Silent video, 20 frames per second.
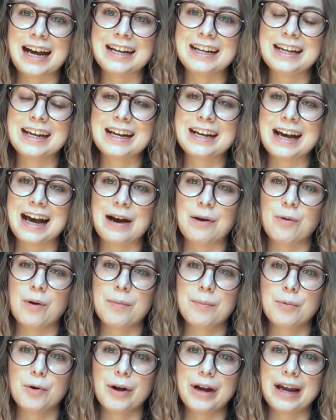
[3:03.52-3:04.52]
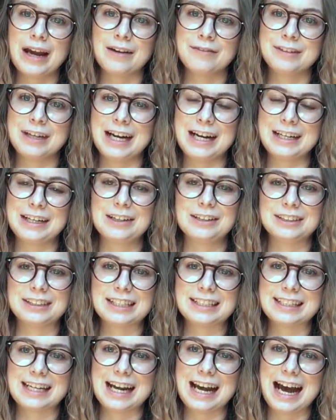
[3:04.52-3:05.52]
did at one point of
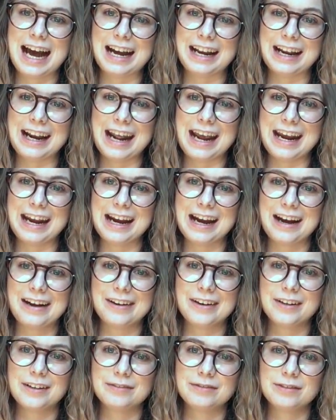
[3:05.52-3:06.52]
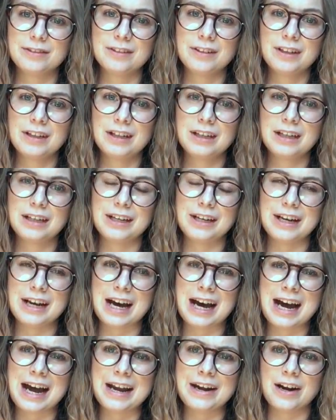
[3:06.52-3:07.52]
diagnosis, I had an 8 out of
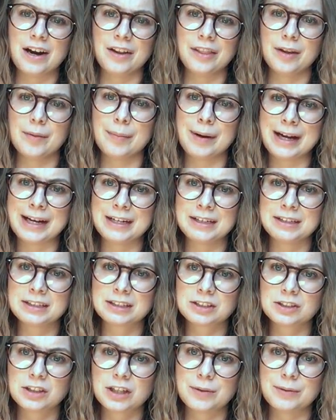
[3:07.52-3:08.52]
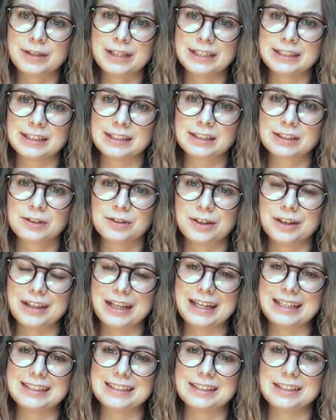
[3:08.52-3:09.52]
9 on the Beighton score, which is a score
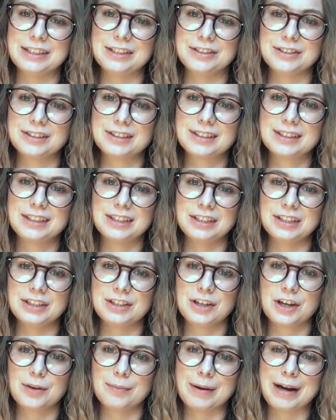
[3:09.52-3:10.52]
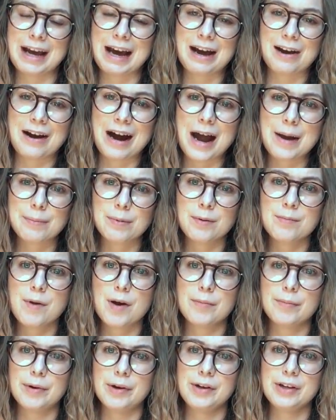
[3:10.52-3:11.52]
that is used to determine how
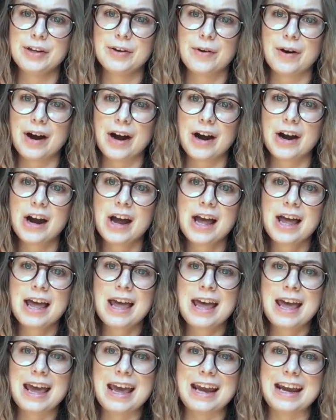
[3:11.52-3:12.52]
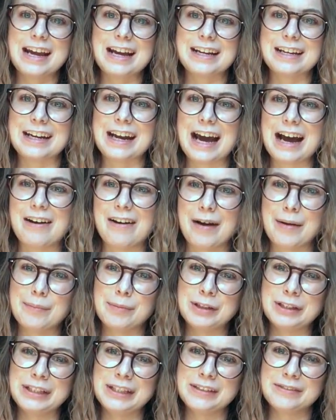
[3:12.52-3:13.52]
hypermobile you are. And now I
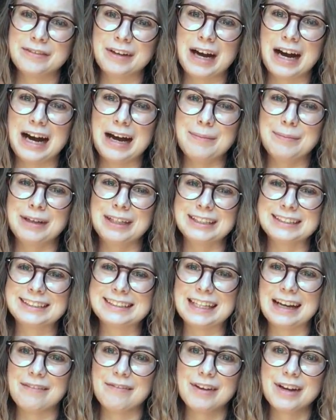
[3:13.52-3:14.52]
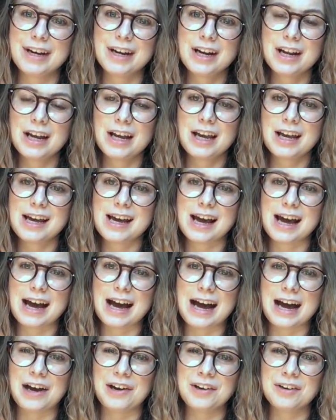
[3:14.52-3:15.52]
believe I'm a 7
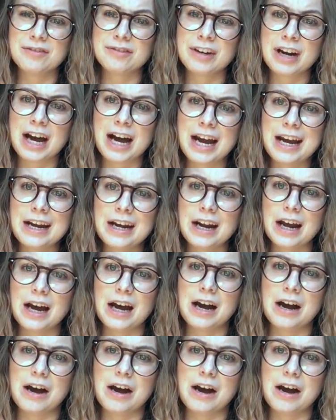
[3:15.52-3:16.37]
out of 9.